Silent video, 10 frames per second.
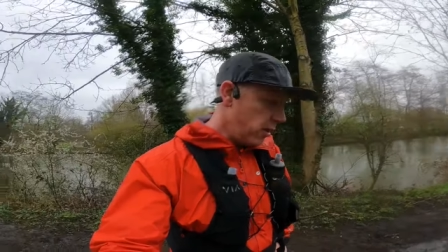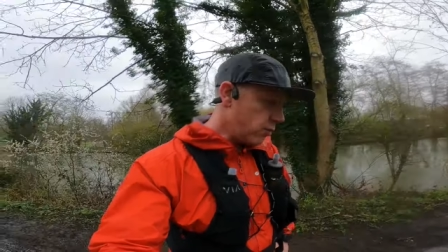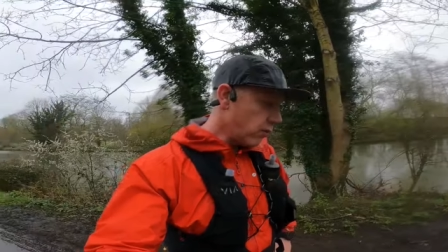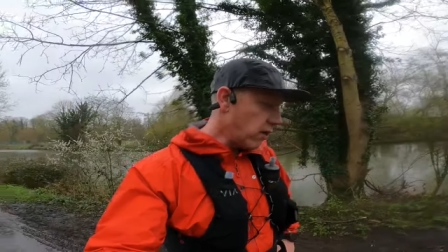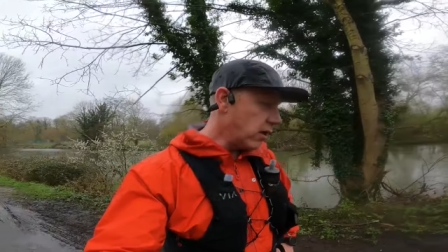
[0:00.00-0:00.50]

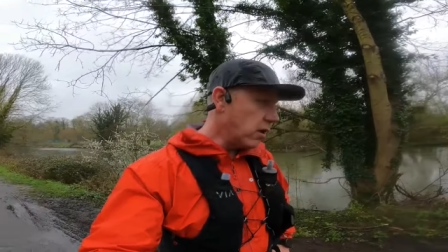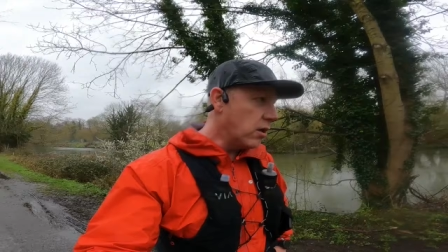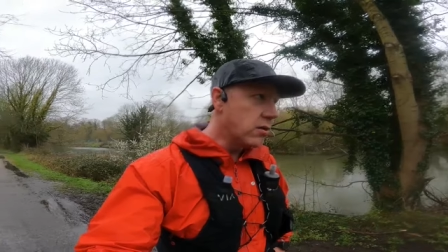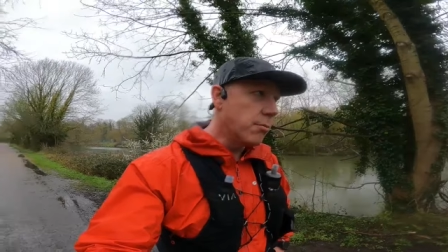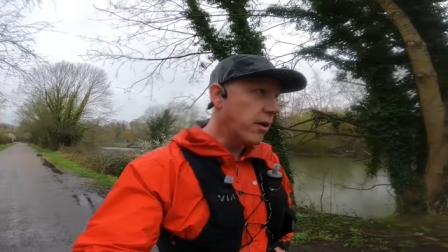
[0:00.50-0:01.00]
is really
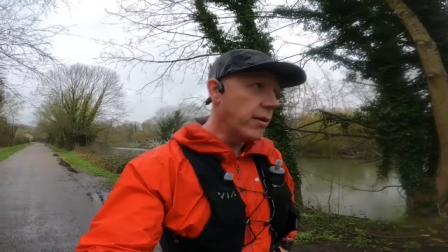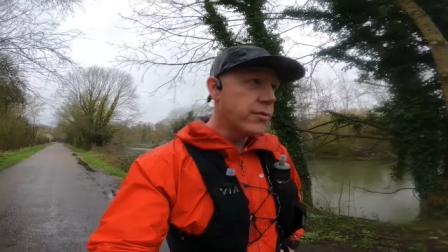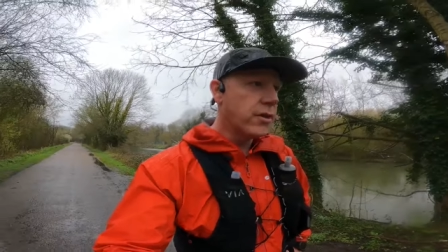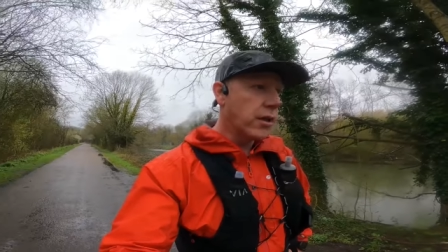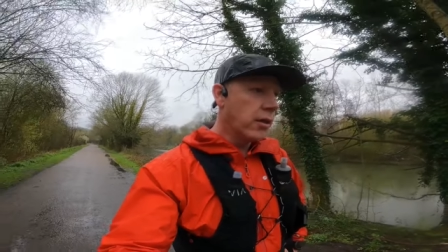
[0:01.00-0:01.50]
nice and
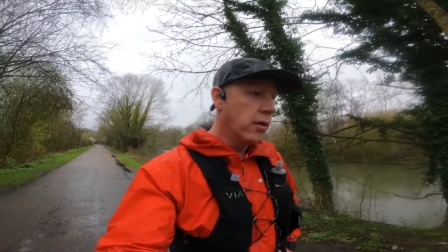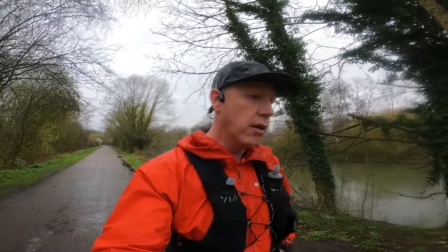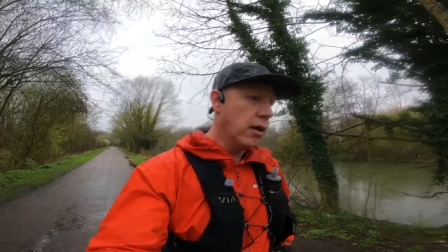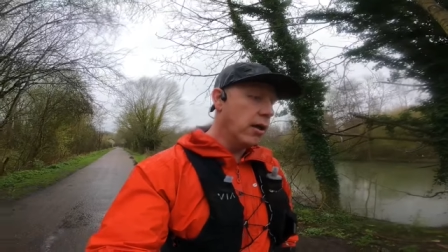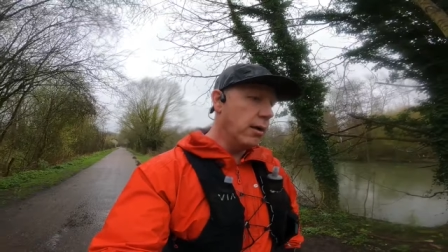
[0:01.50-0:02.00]
bouncy,
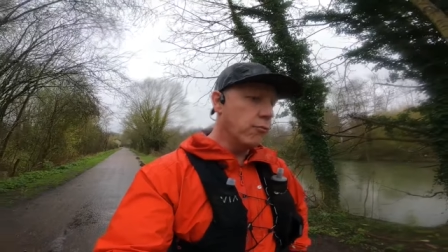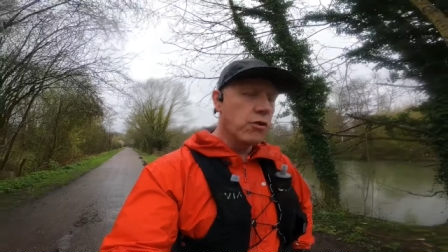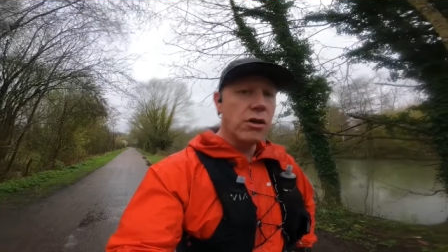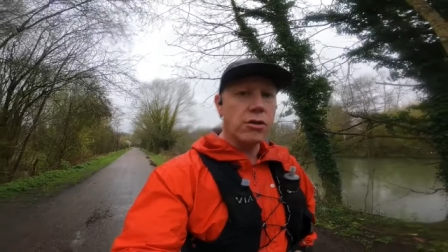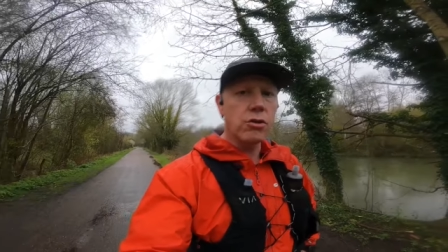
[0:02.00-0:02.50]
um,
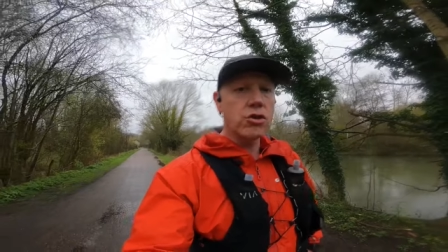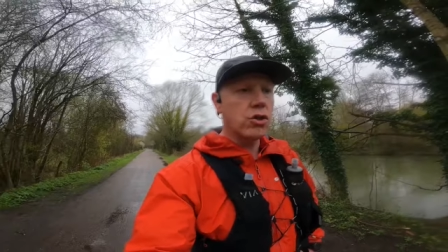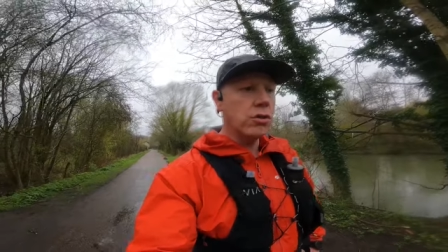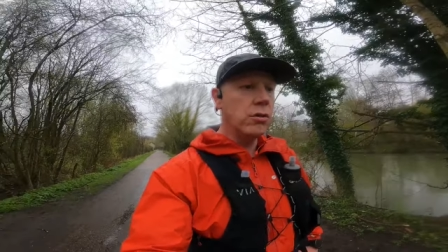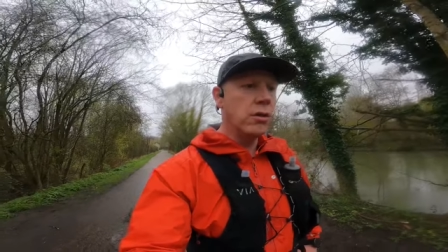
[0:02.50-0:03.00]
really
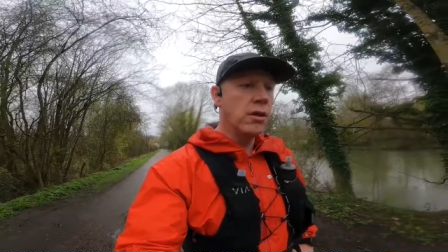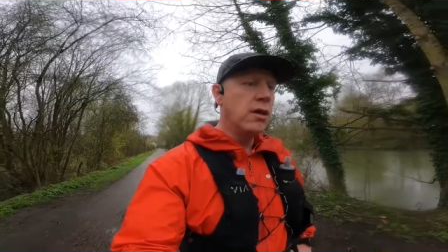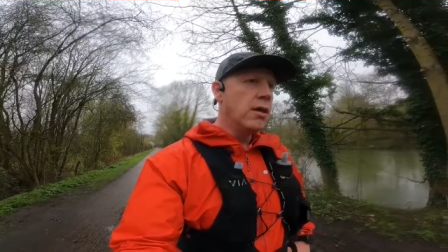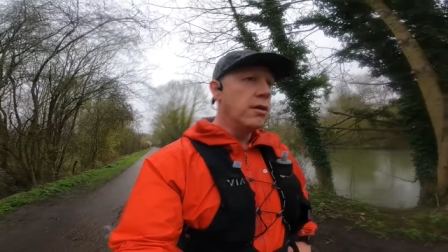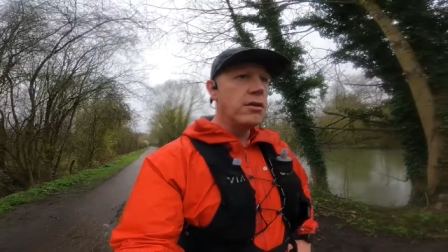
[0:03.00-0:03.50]
cushioned.
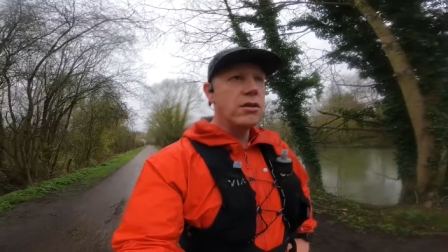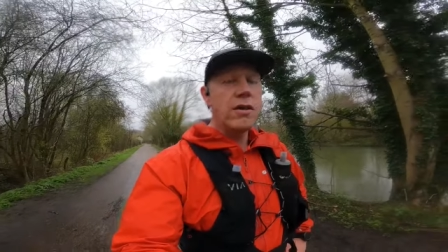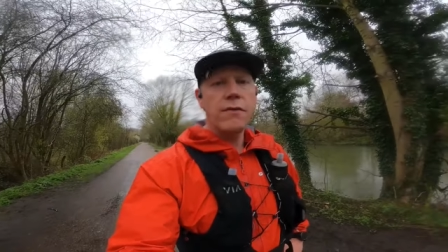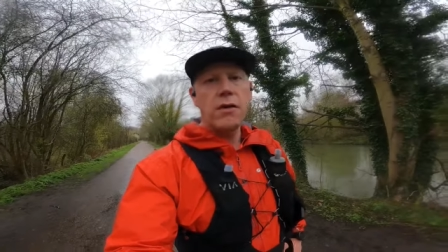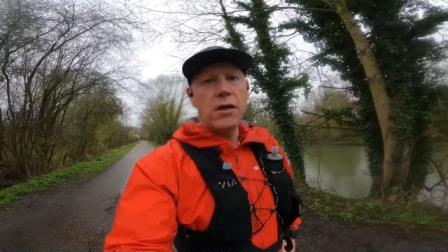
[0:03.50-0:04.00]
This is
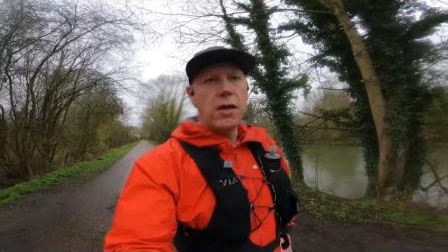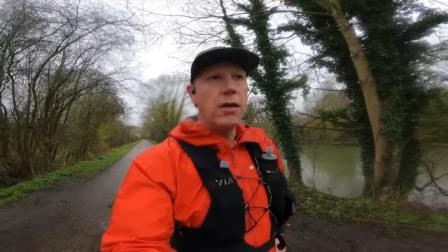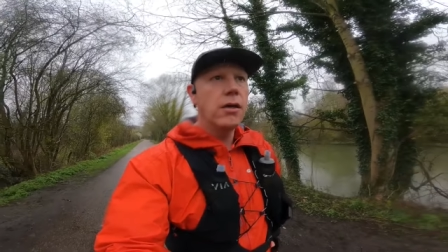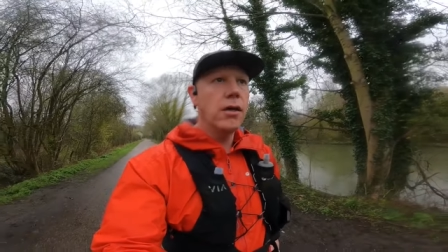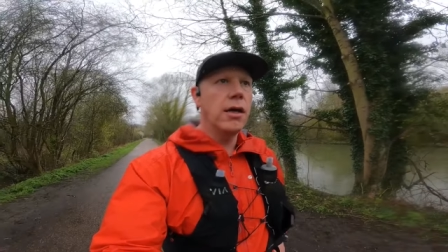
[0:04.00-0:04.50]
definitely
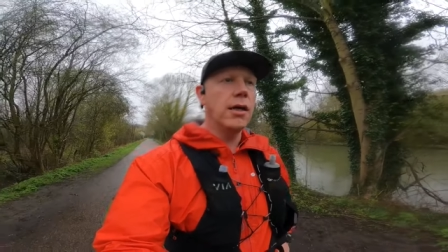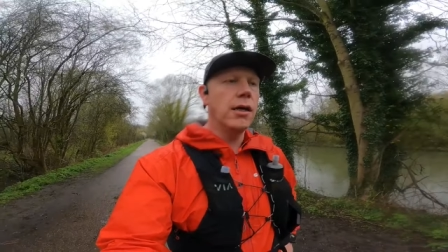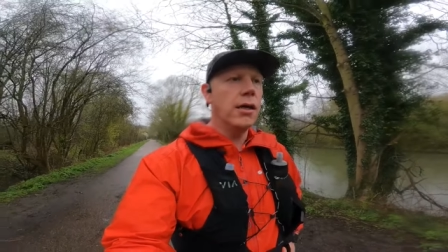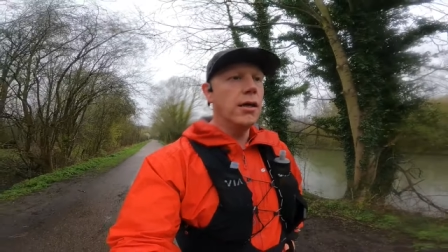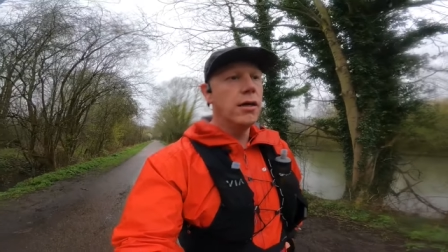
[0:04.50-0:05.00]
a,
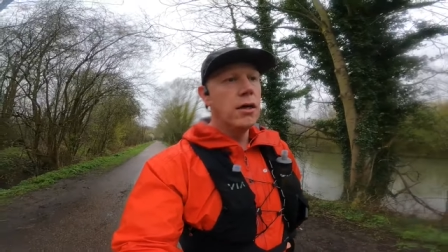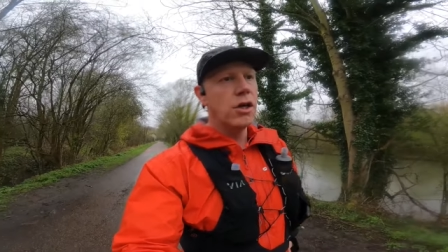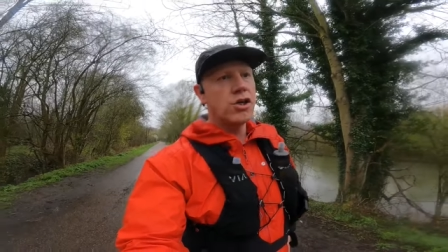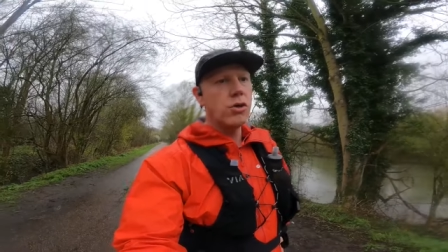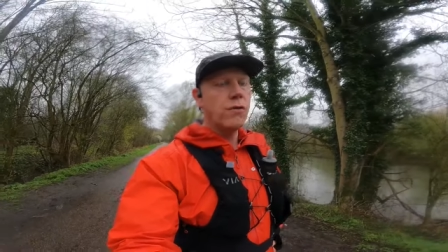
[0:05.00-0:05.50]
a, uh,
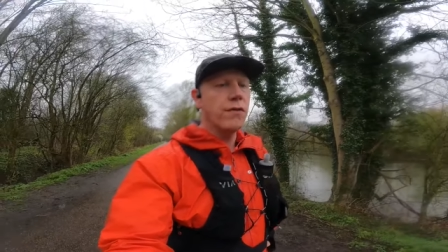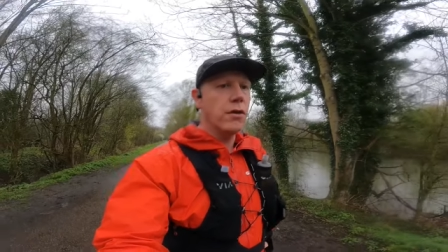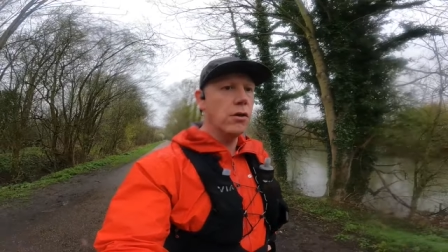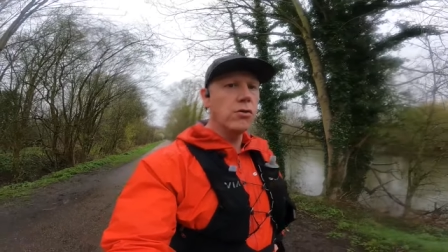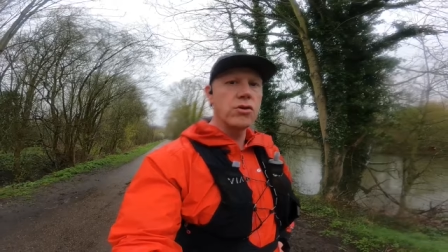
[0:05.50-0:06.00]
a shoe for
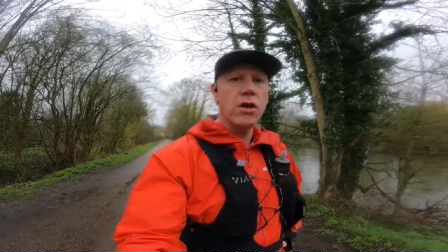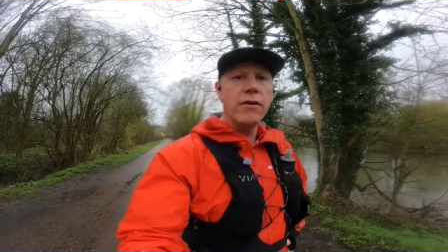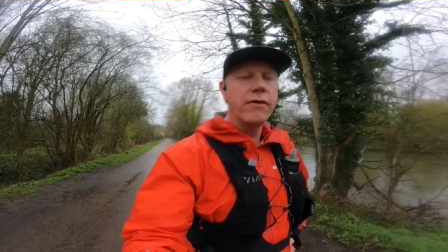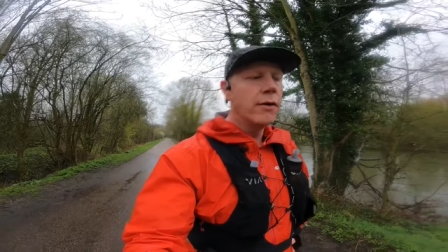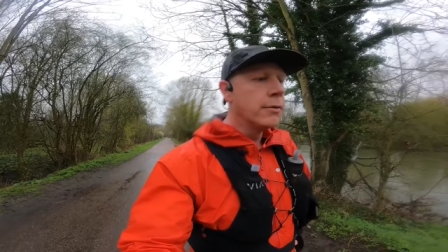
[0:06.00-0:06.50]
the long
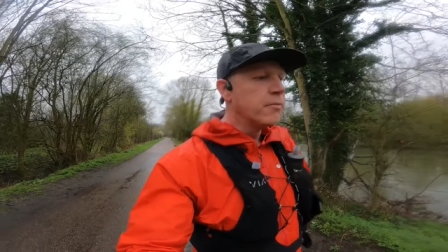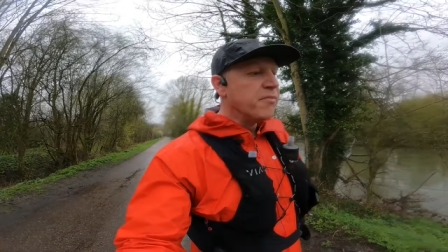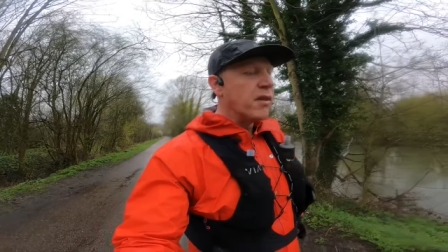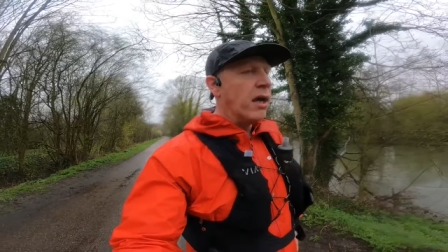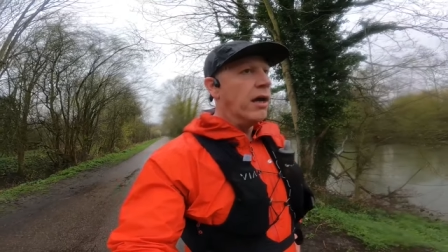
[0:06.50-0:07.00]
stuff,
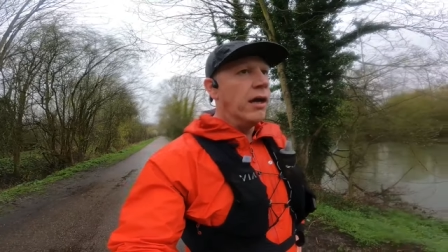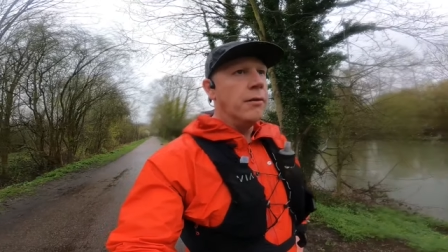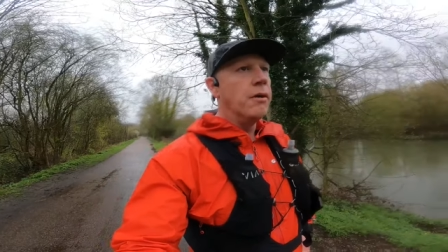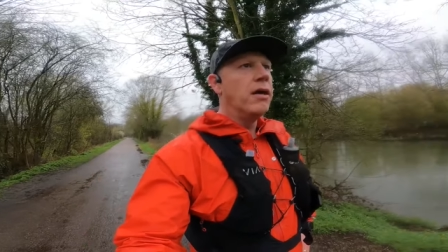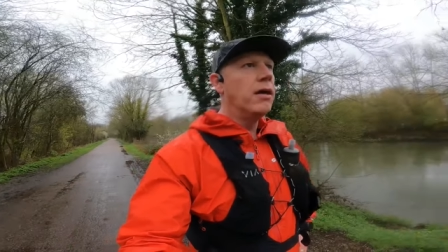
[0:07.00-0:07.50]

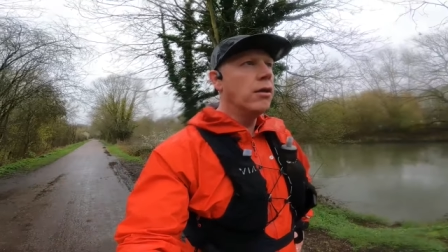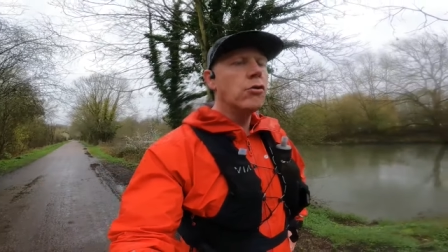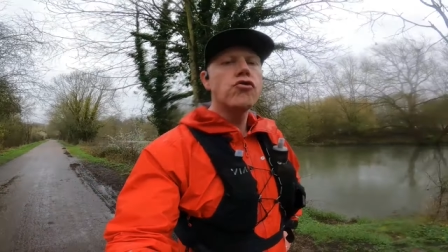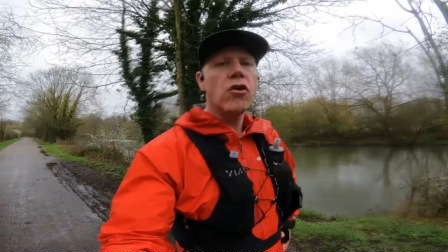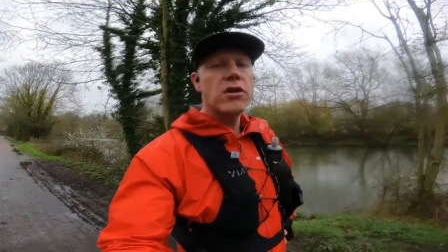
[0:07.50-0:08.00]
um,
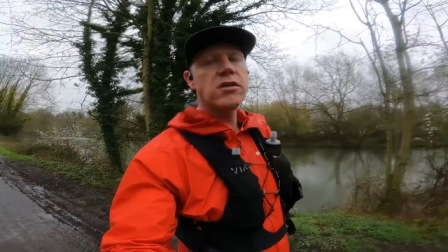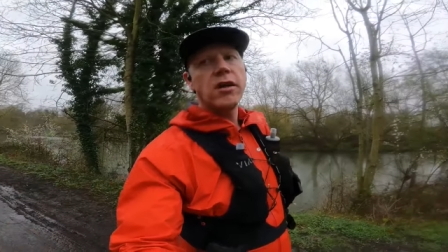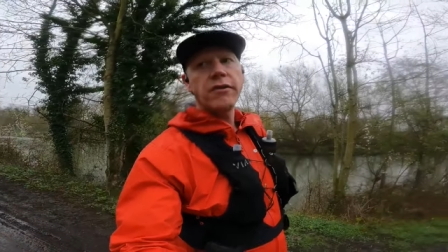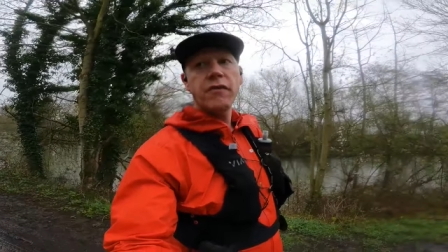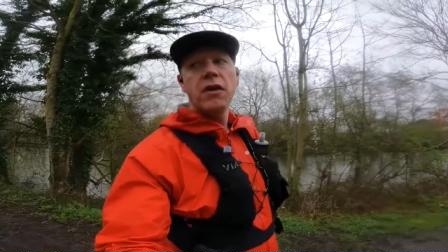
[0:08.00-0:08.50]
long dry
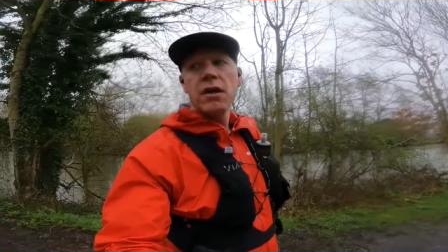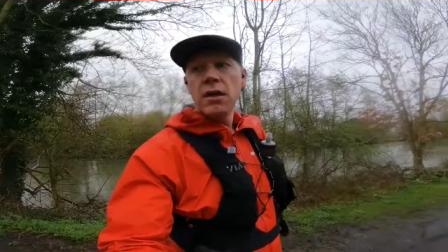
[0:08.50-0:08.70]
stuff.